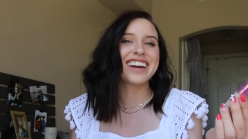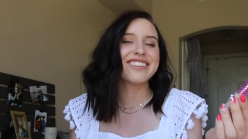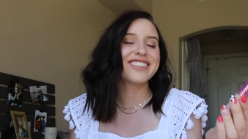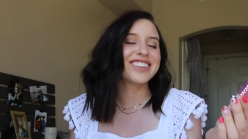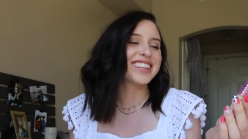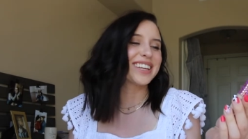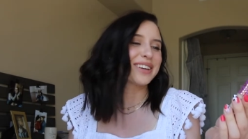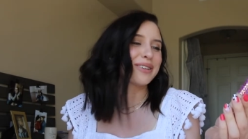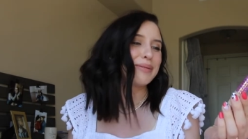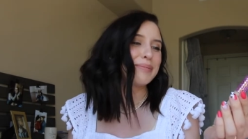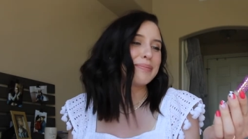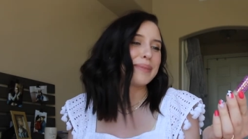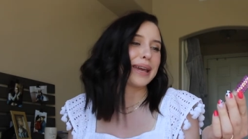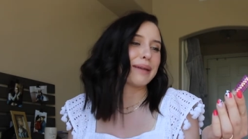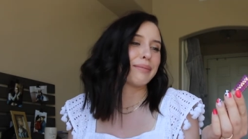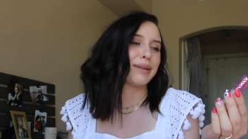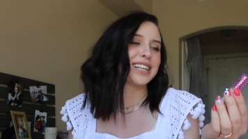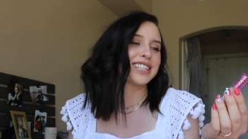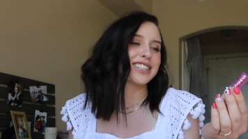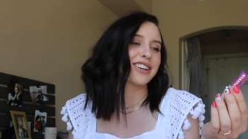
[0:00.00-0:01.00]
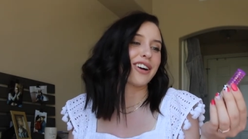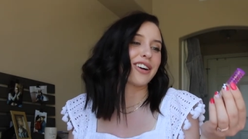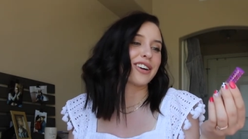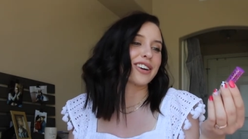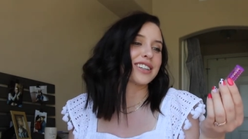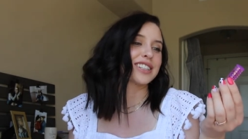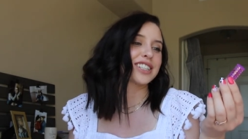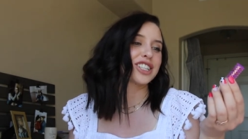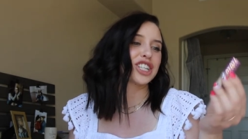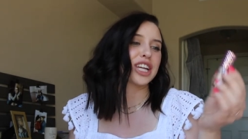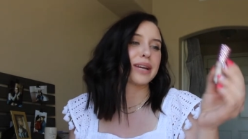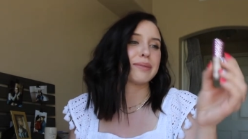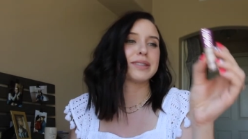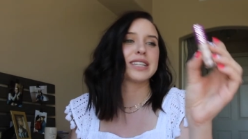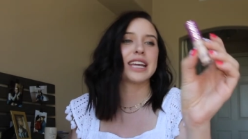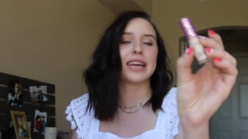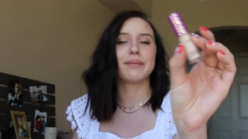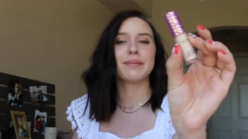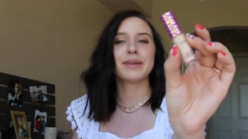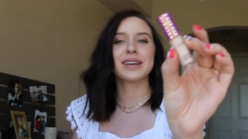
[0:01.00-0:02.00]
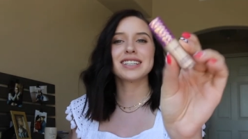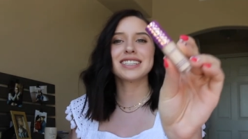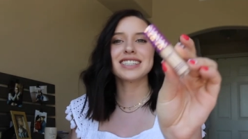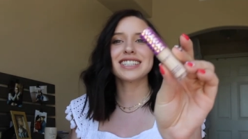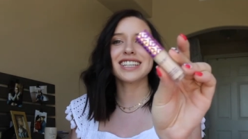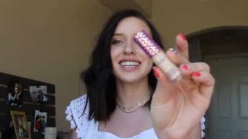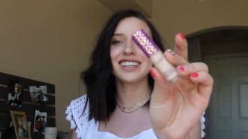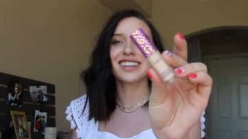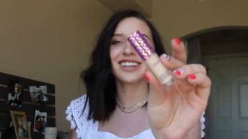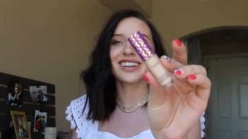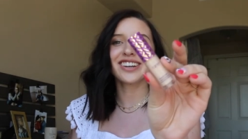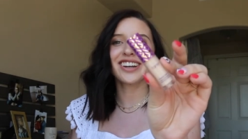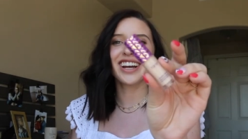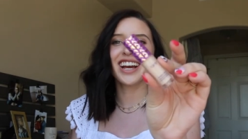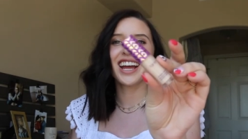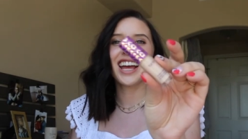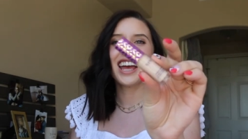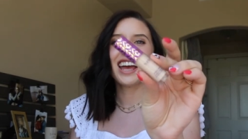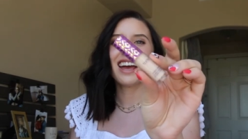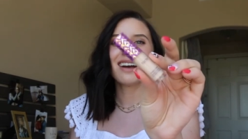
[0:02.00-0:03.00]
I have a little baby Tarte Shape Tape concealer.